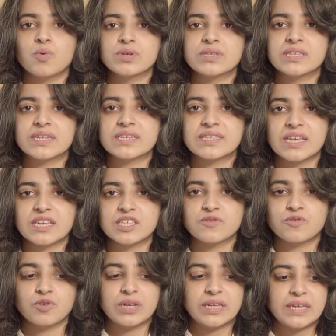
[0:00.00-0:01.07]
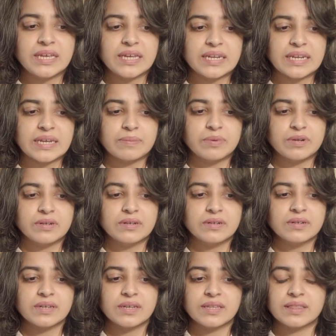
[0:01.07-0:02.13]
was successfully enabled
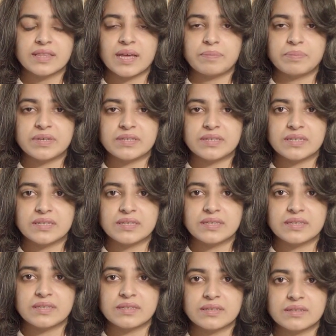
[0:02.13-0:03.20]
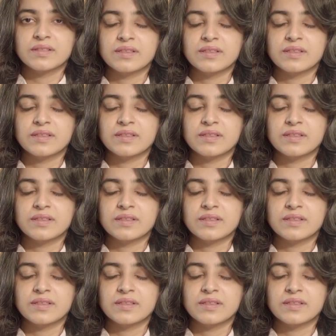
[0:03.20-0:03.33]
in their PCs.